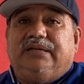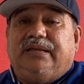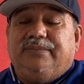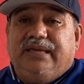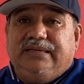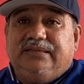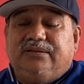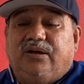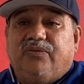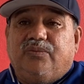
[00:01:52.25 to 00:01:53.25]
I made
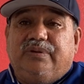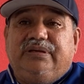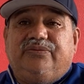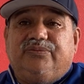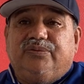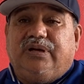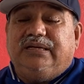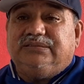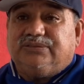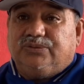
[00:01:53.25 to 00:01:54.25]
it all the way through
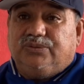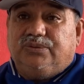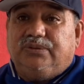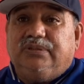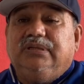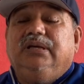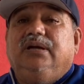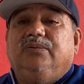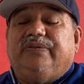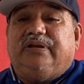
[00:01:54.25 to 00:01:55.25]
high school
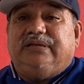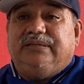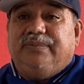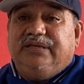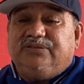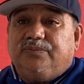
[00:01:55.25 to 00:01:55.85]
without any major